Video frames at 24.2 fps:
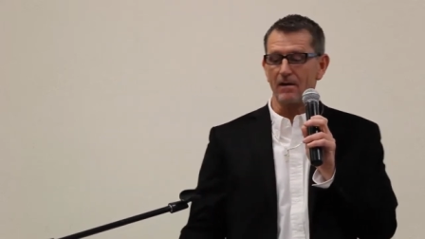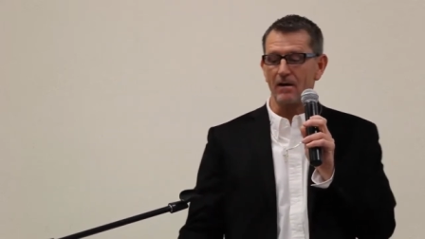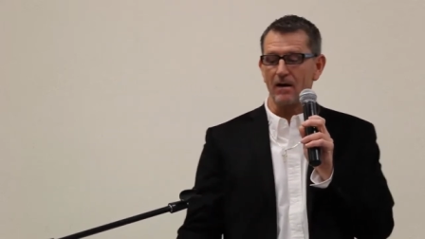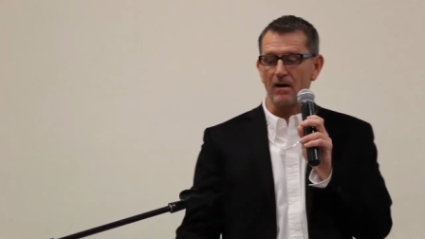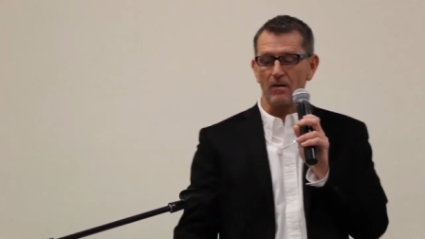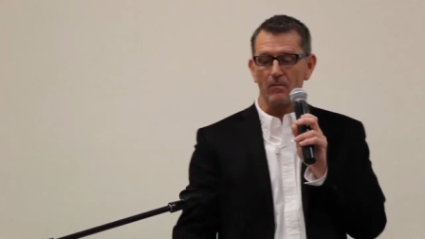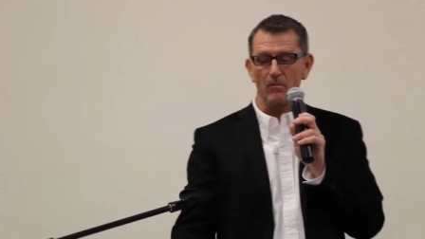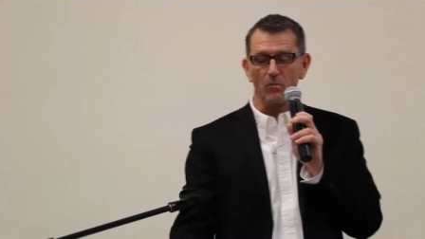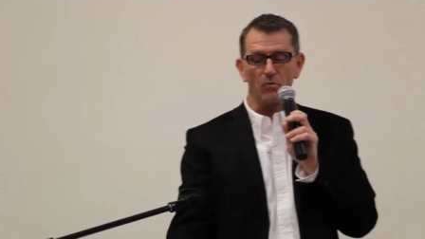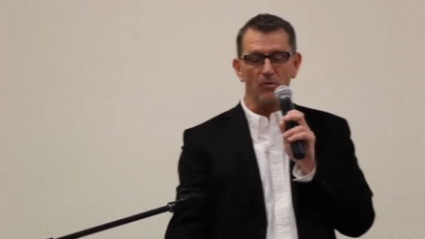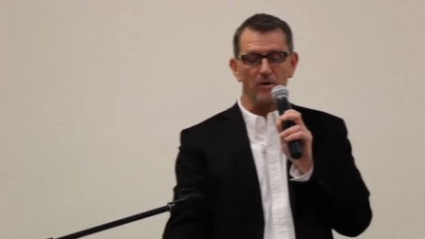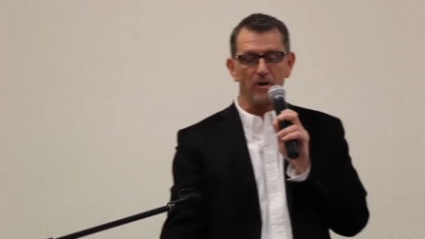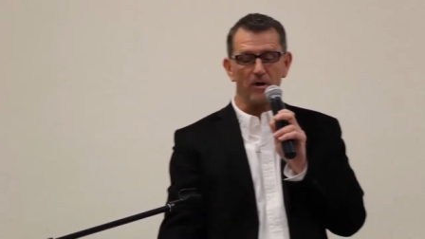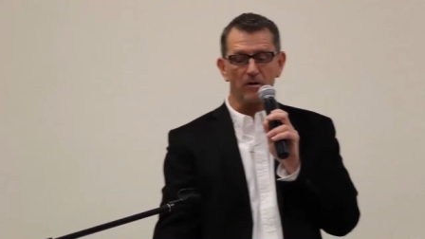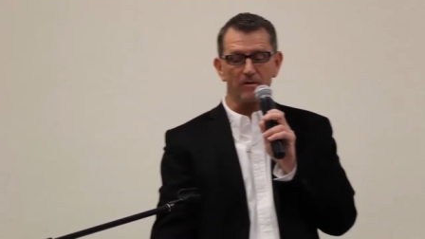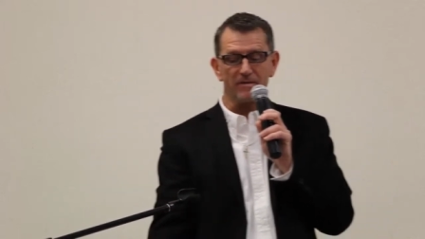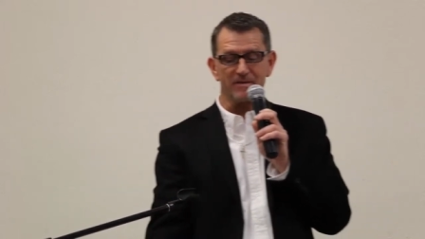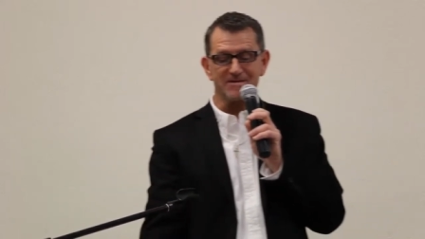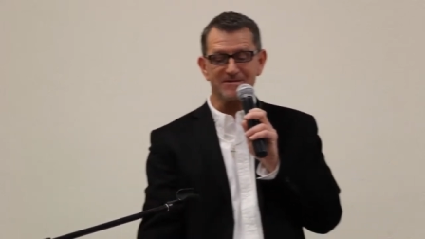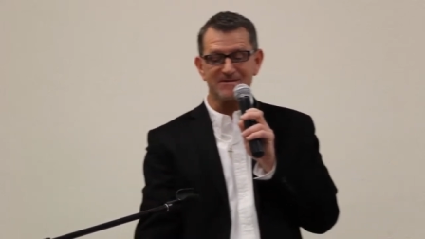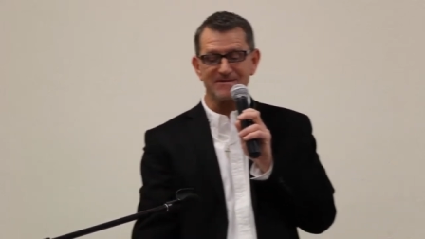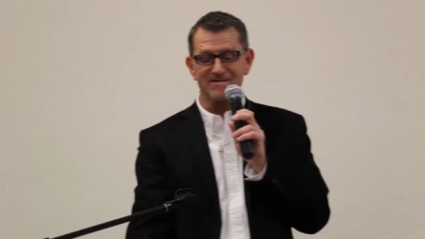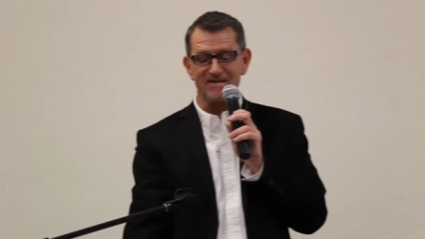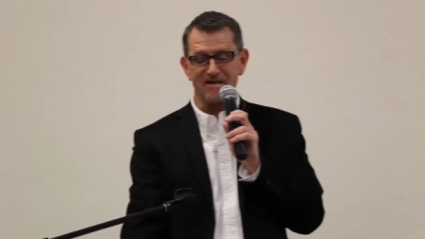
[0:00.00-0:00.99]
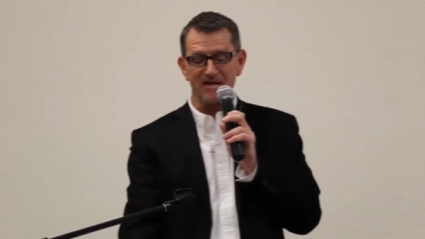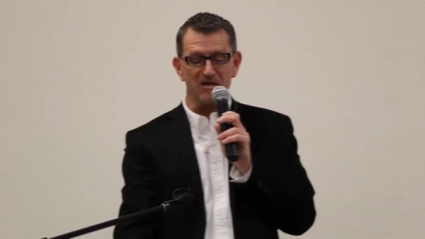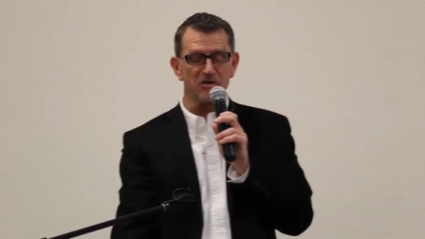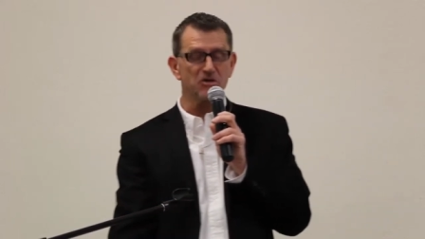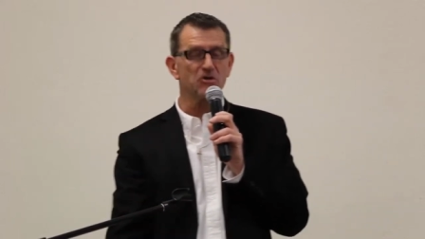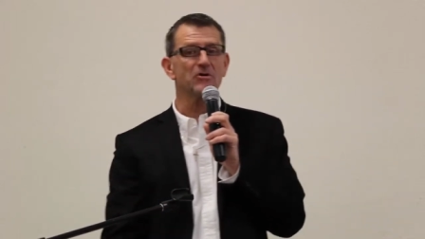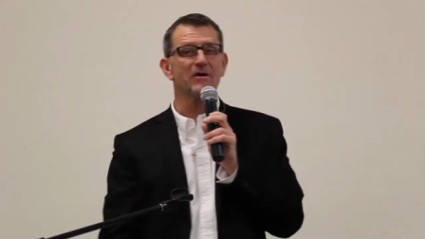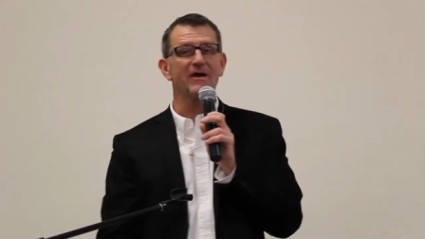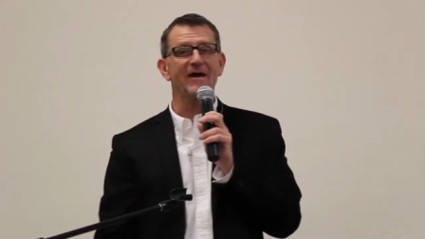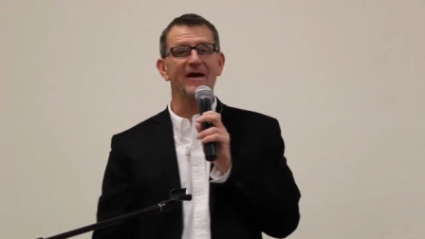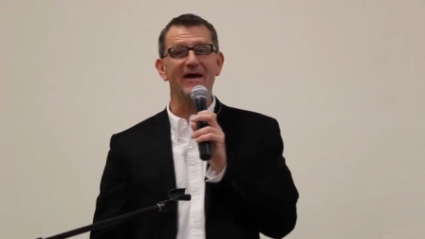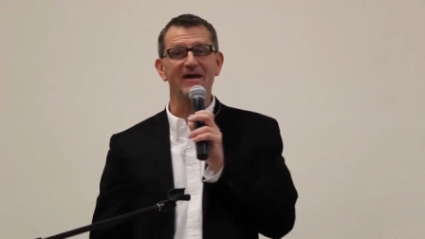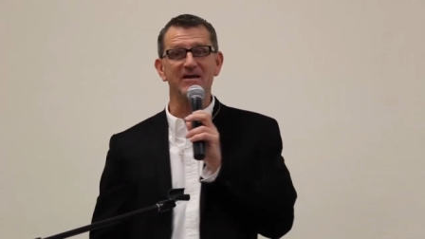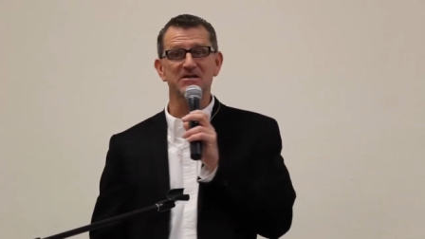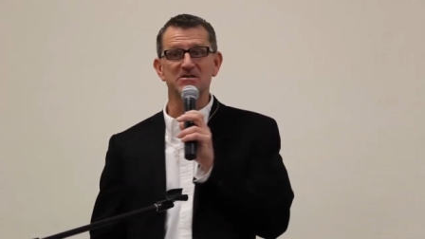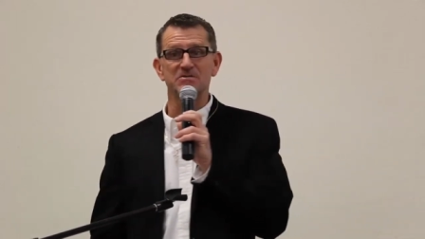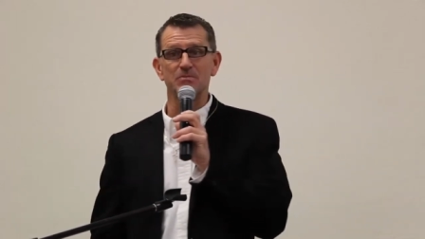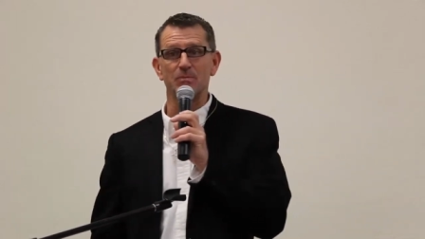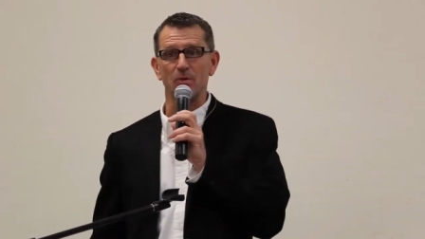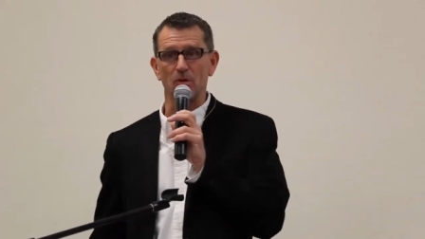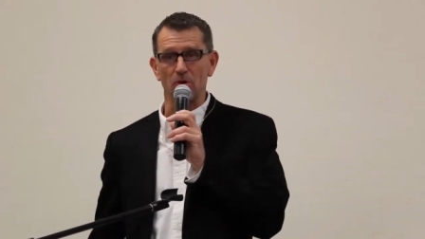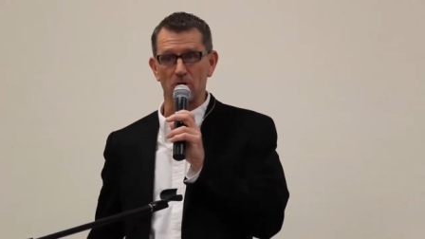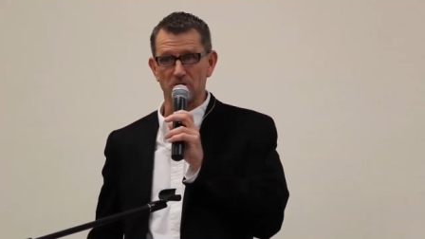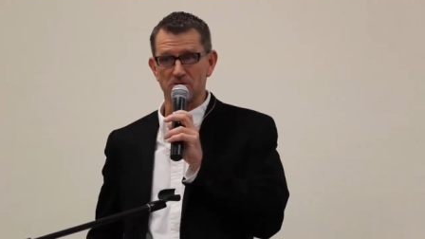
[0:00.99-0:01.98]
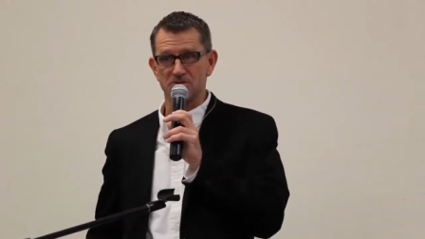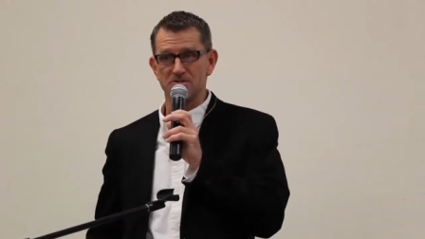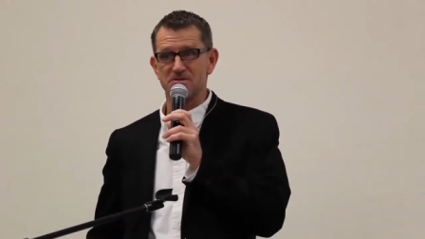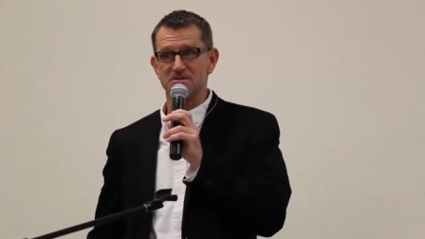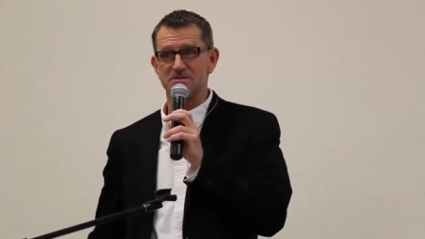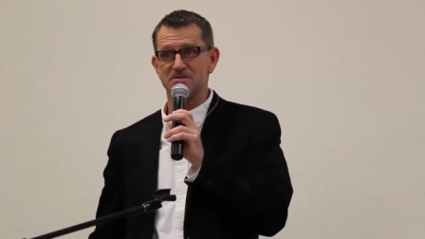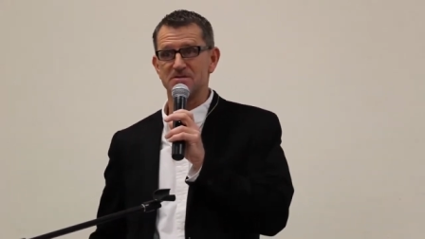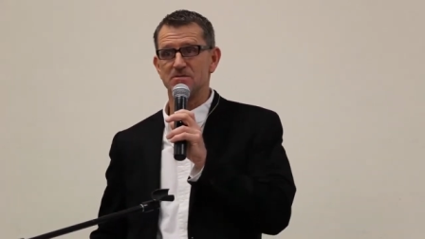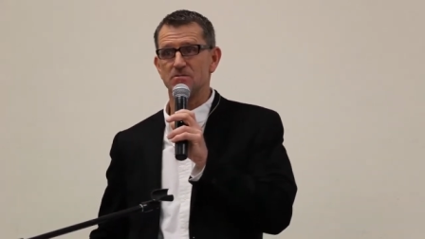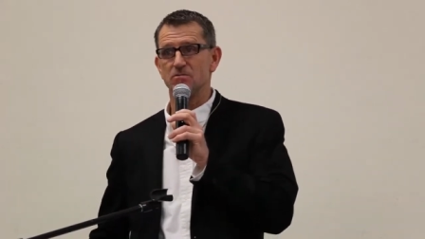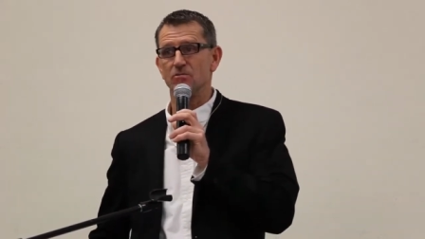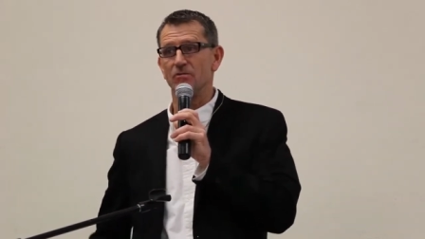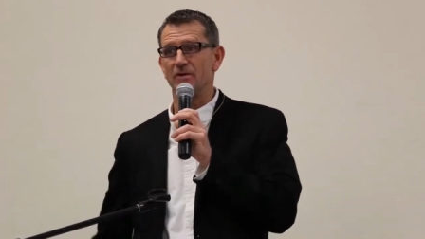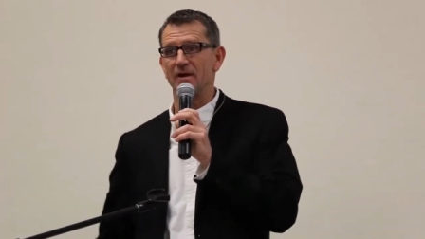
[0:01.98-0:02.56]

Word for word: Um, we are the senior experts